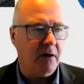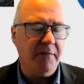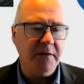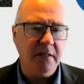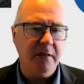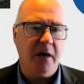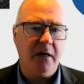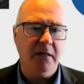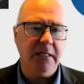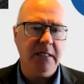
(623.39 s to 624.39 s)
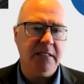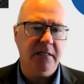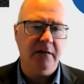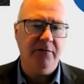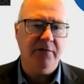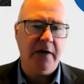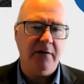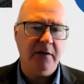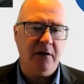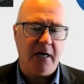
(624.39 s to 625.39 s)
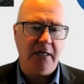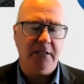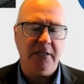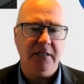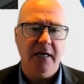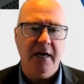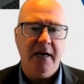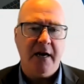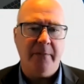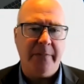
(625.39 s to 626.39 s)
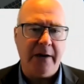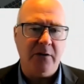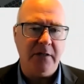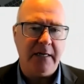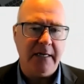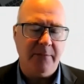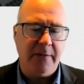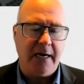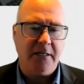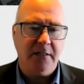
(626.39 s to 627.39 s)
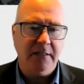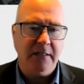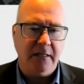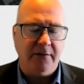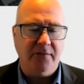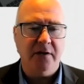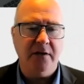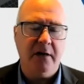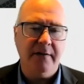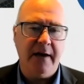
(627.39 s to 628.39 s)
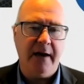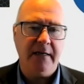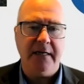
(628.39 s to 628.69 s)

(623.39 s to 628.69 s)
Obviously, the market is still very cautious about him actually delivering on that.